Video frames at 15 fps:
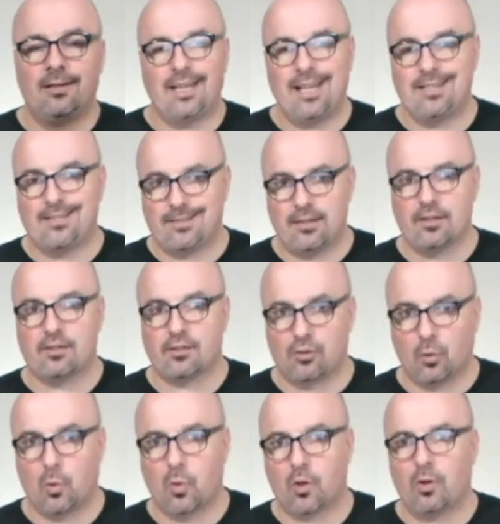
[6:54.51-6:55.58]
is the
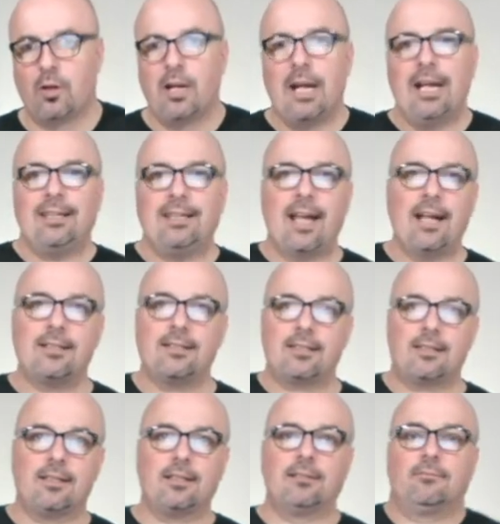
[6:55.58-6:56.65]
store. That's
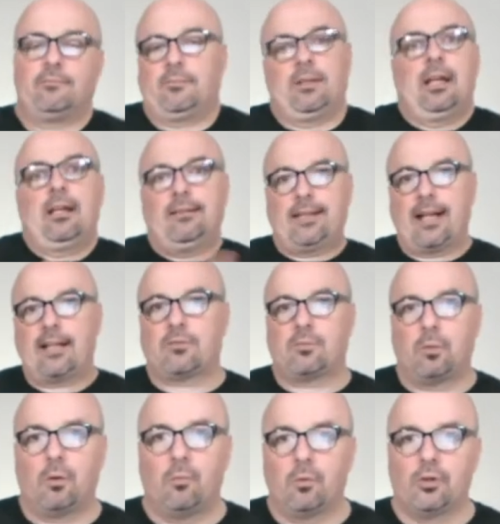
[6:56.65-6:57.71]
the, that's
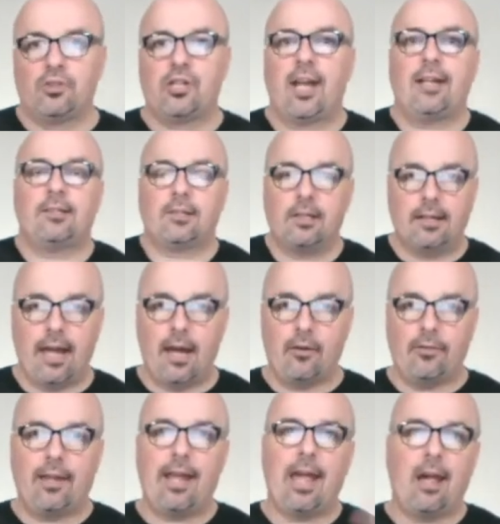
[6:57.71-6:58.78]
what we're changing. Now
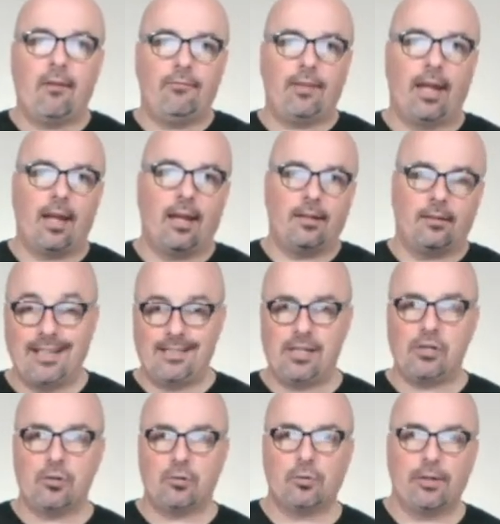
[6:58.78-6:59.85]
they have that
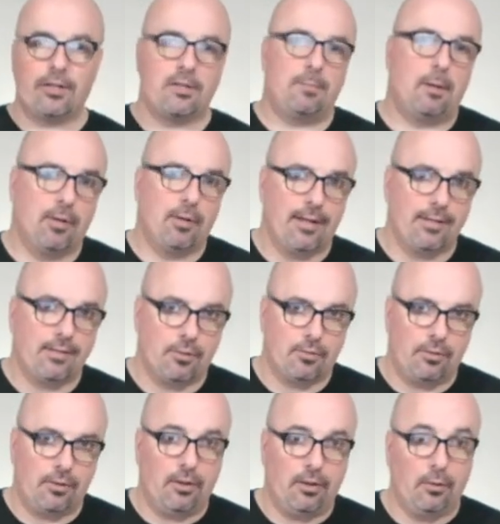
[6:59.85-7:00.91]
digital experience they're,
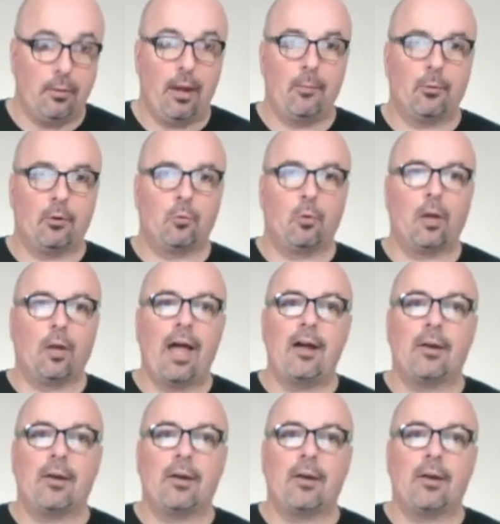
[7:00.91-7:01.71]
they're able to roll out